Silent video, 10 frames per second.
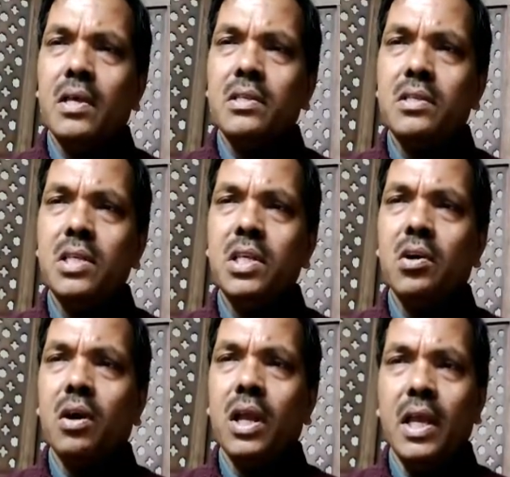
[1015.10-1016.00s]
she
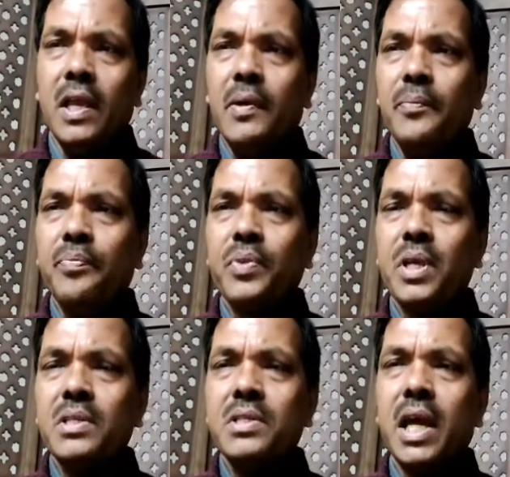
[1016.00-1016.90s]
or he
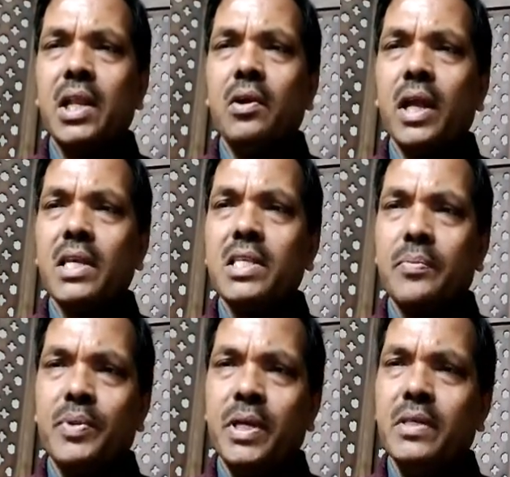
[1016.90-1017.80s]
shall not
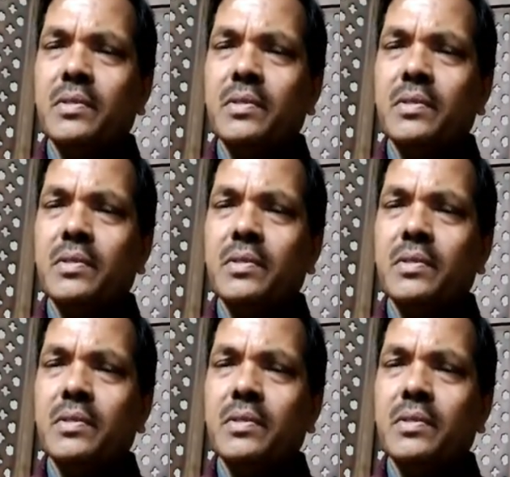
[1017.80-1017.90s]
accept it.